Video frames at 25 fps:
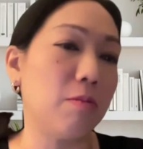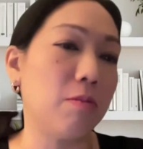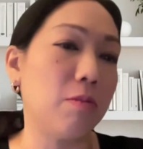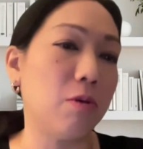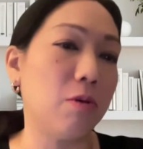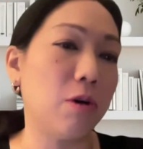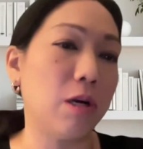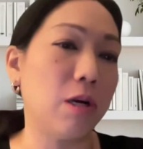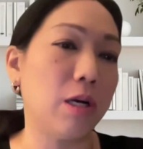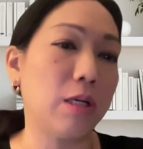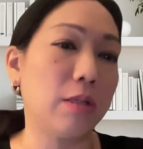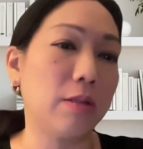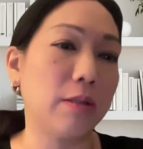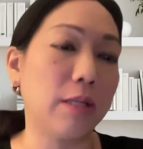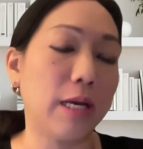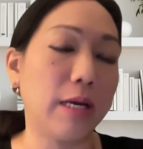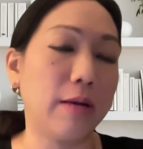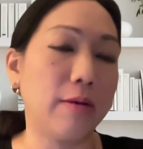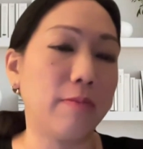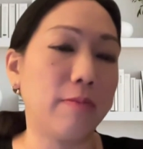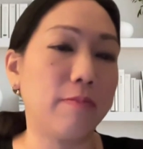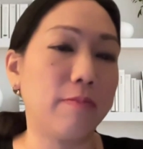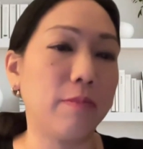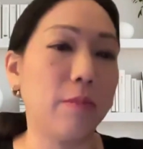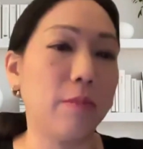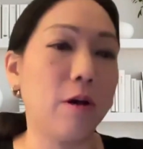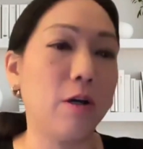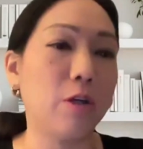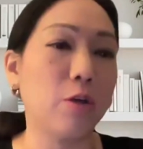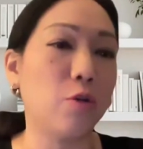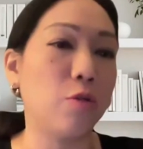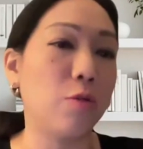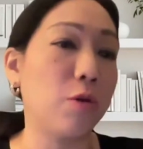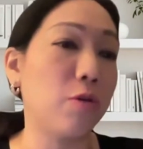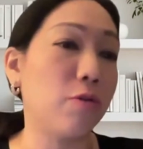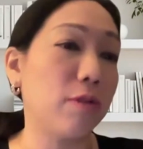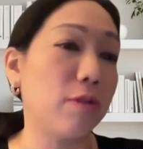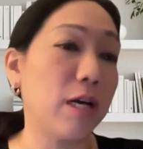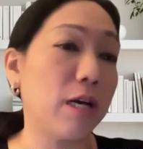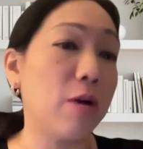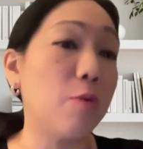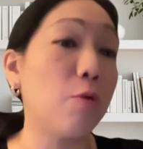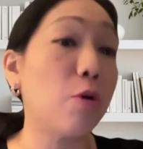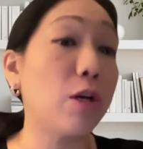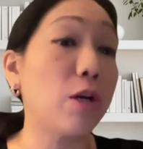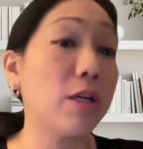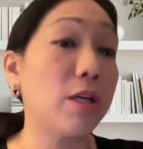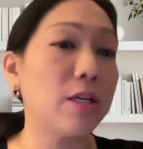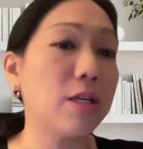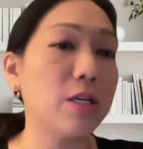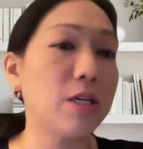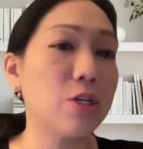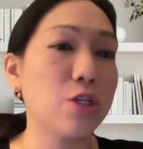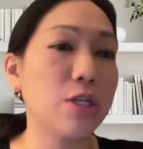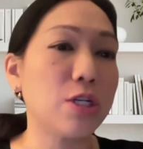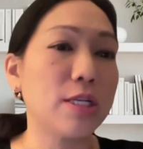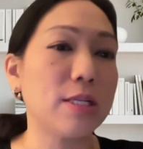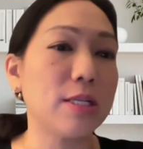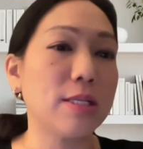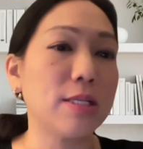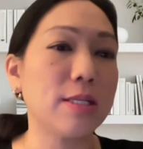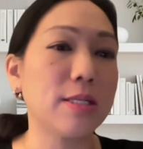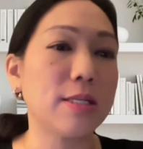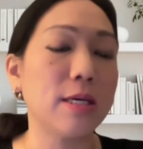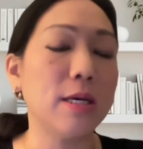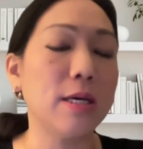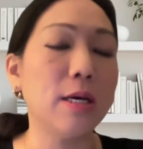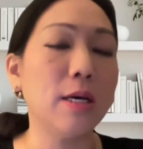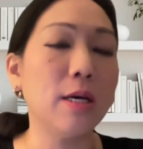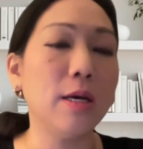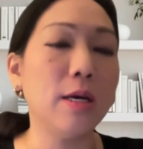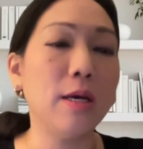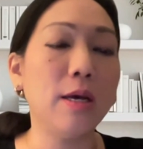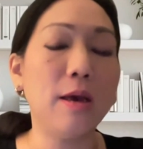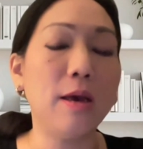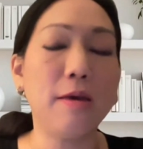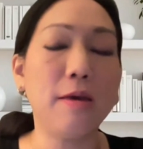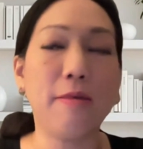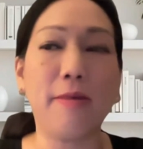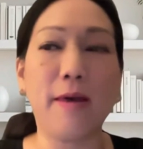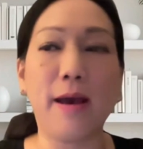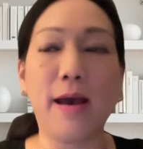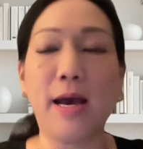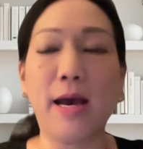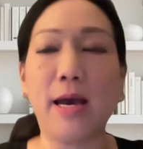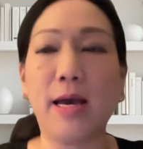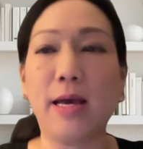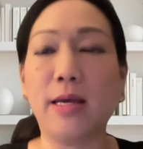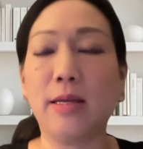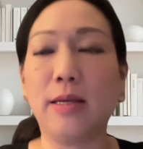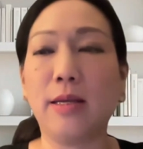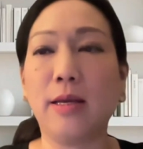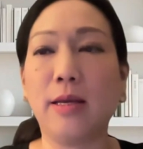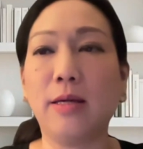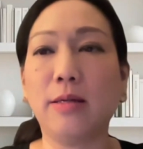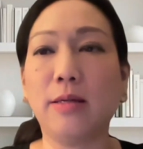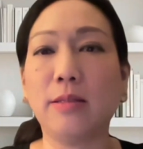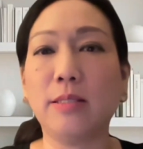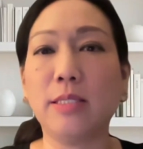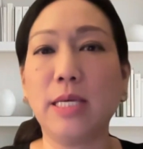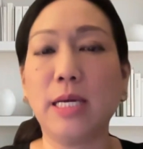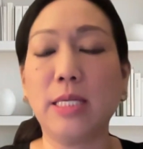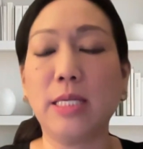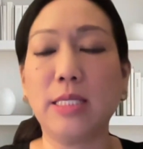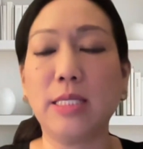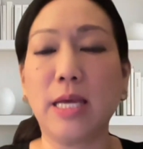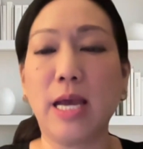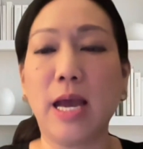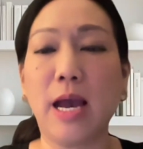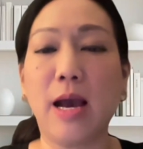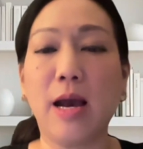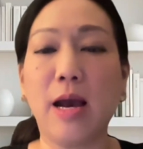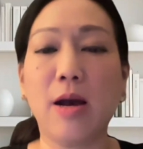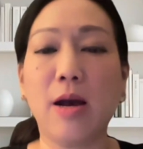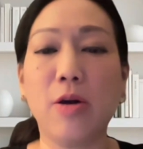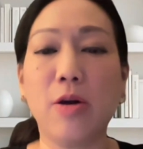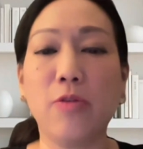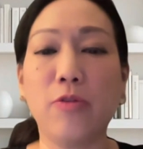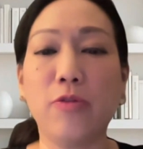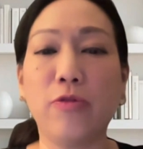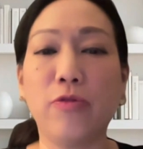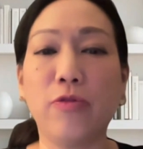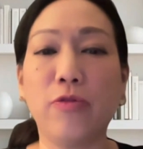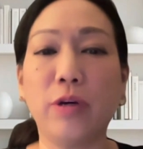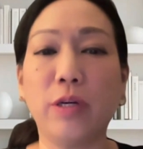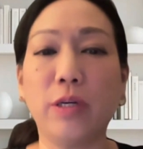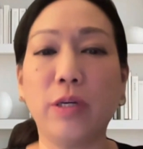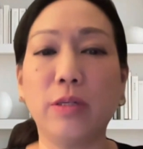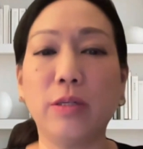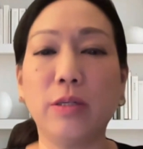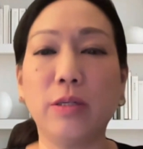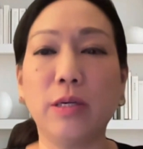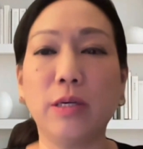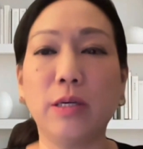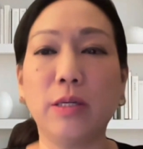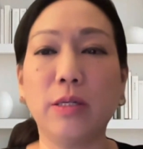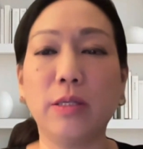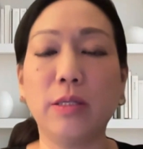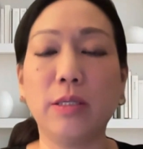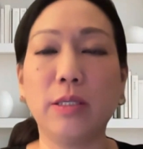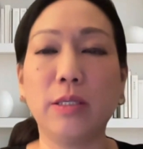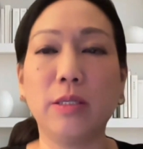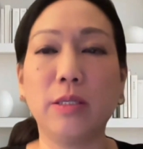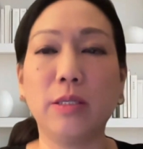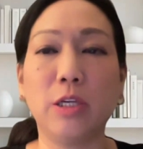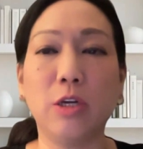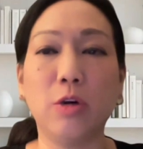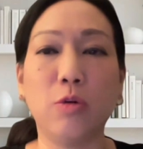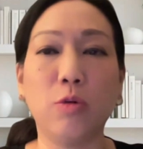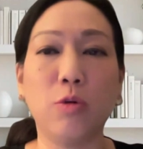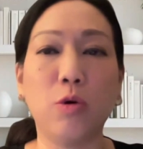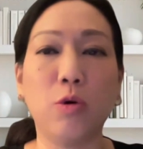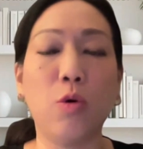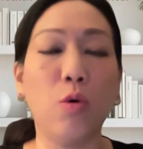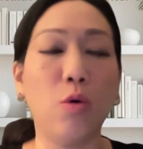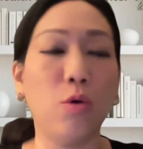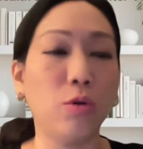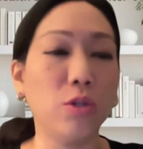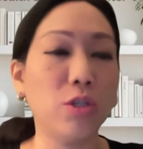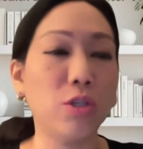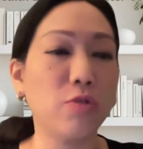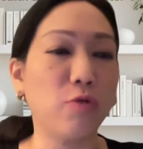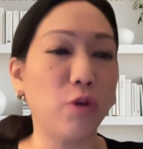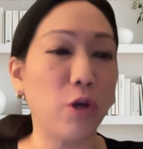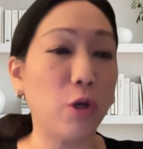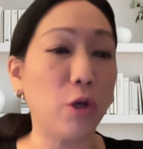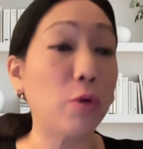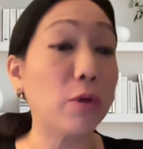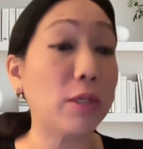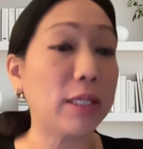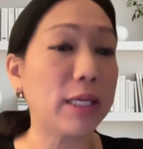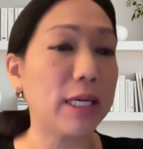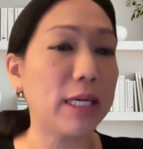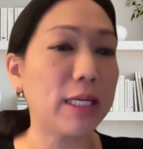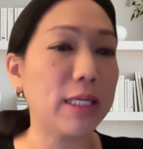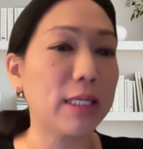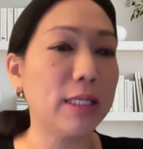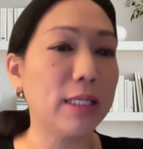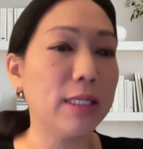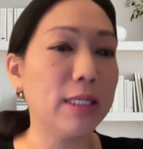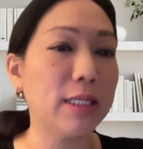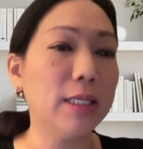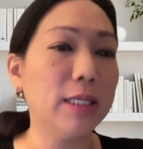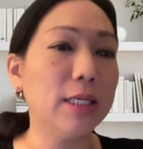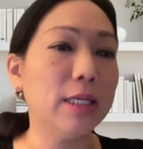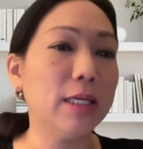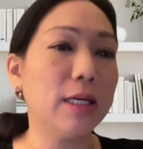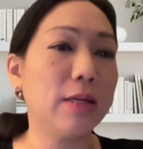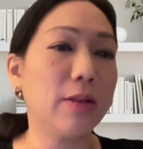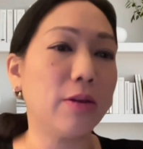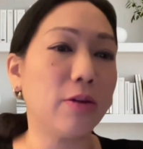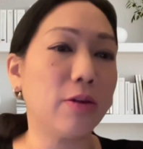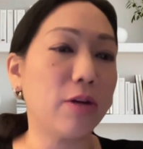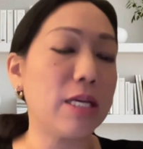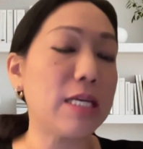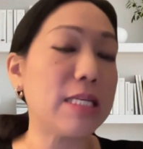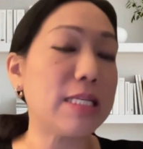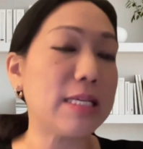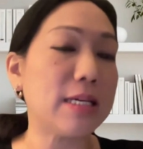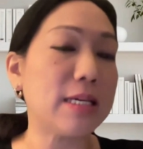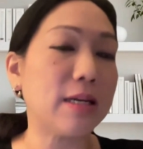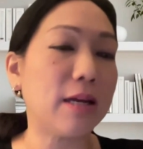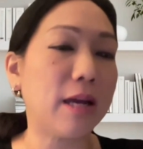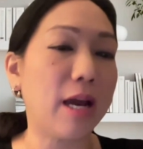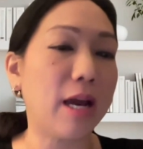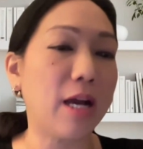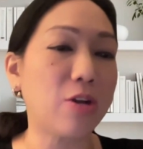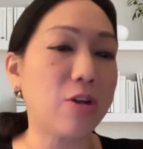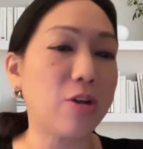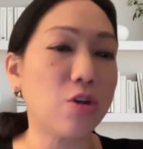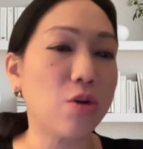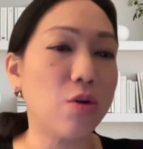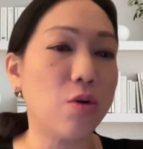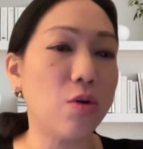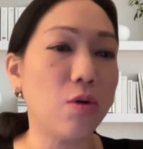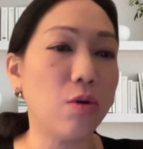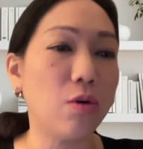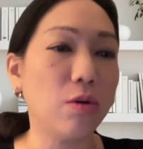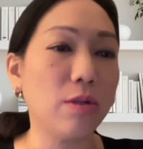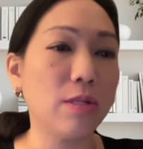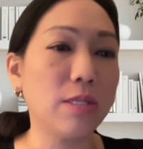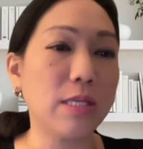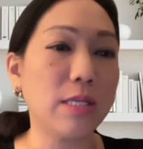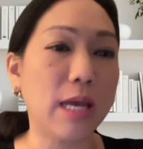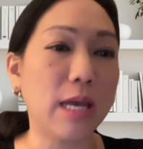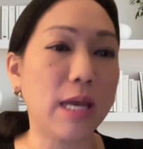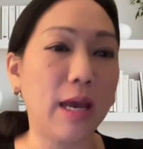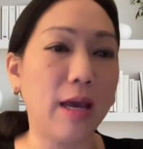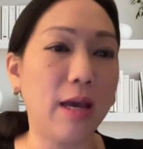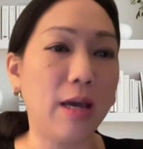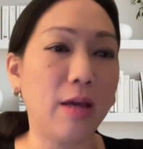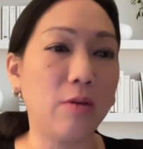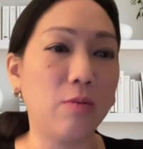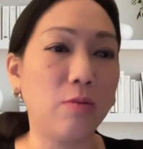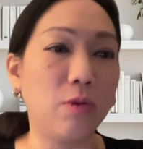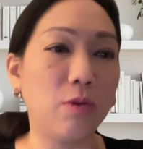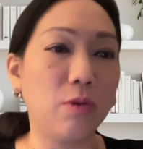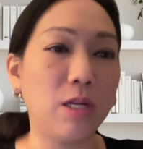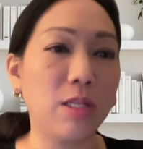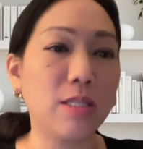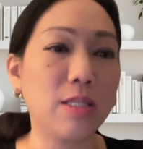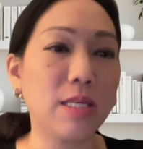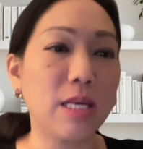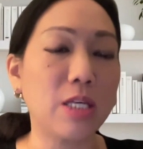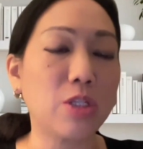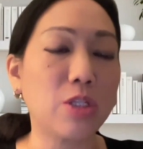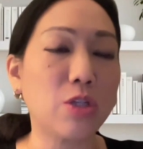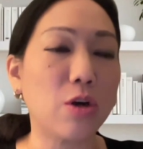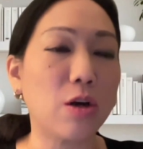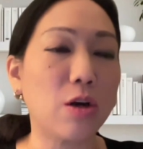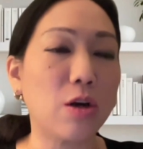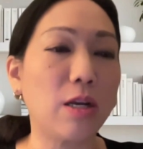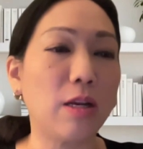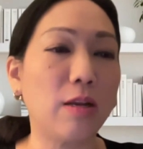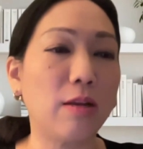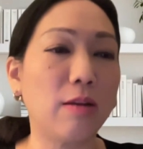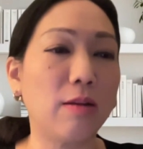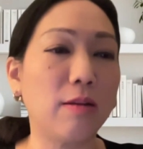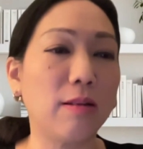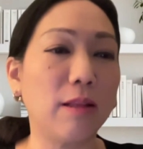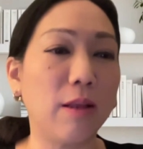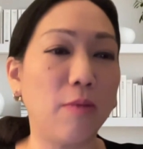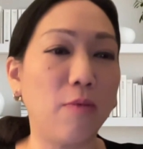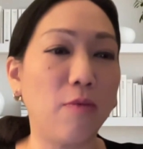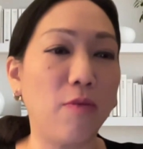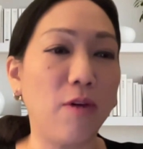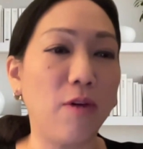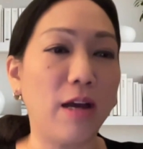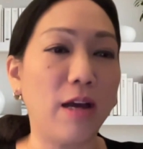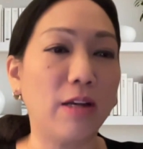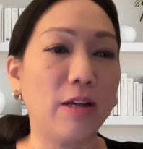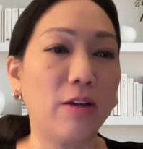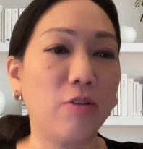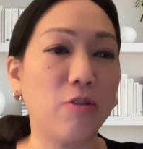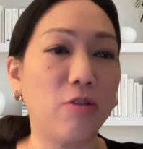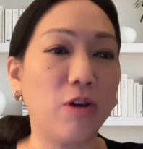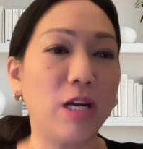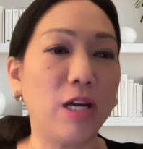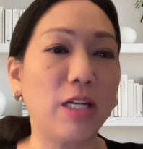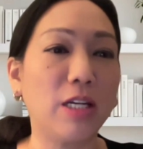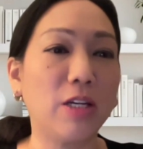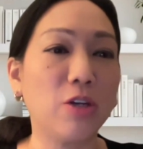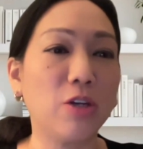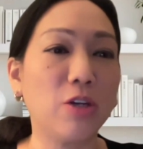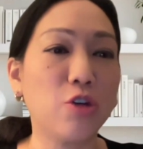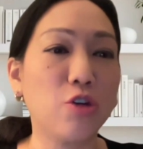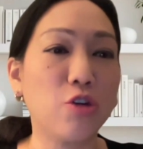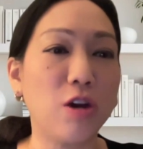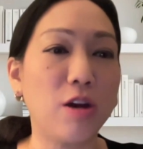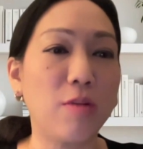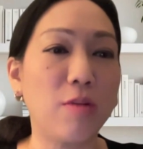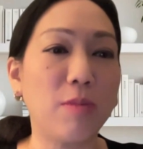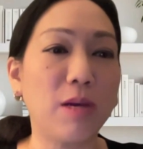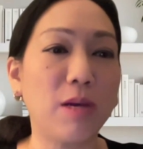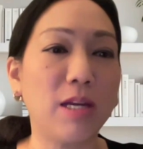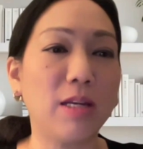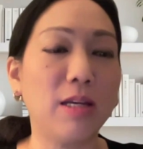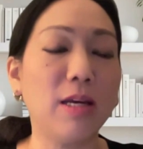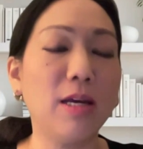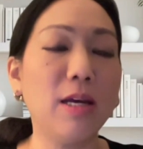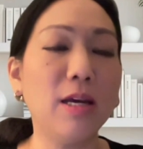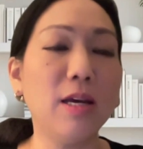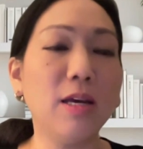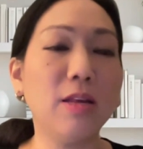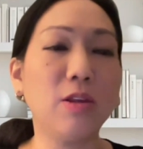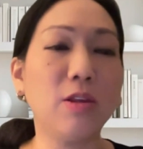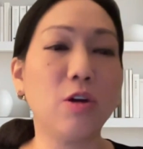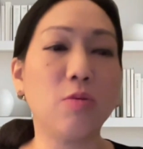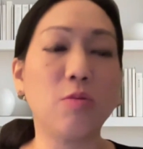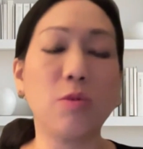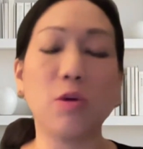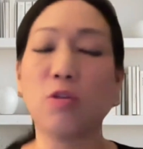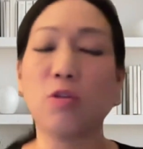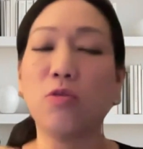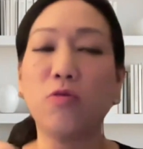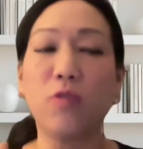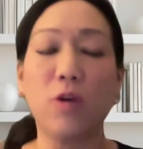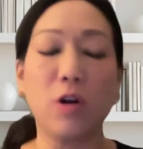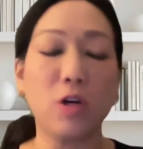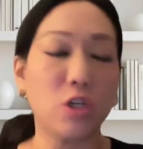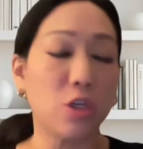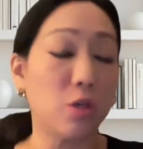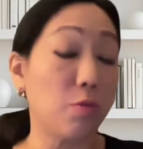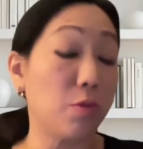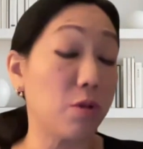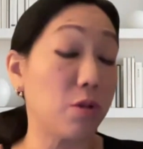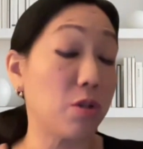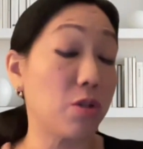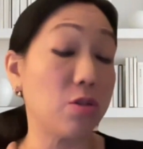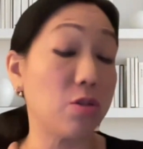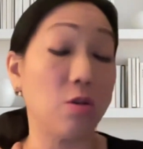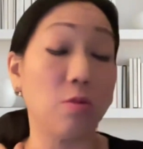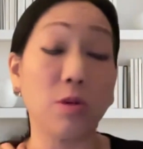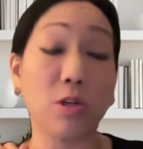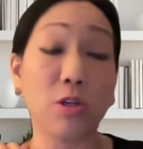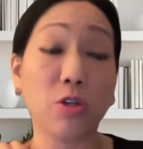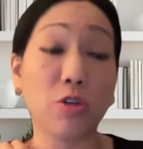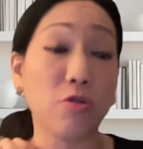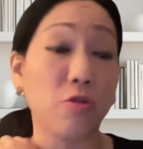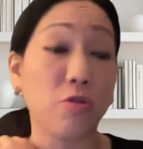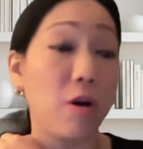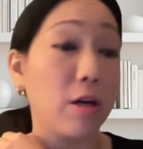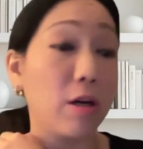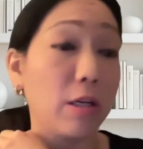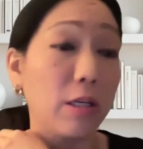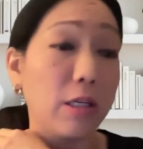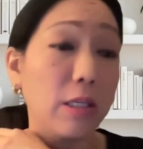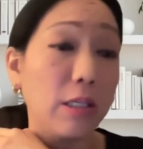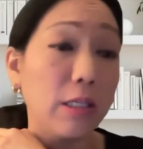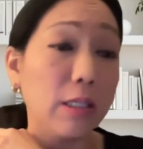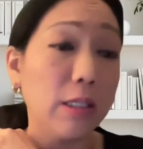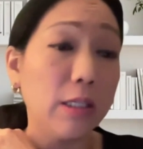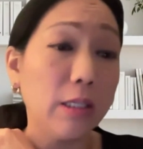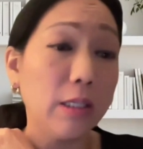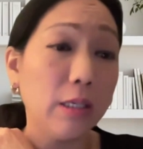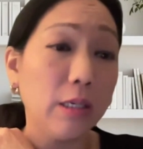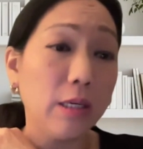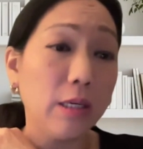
more like autoimmune thyroid conditions that tend to have, colds frequently. They're easy to catch colds. And once they started lymphatic drainage treatment, their immune function was so much stronger.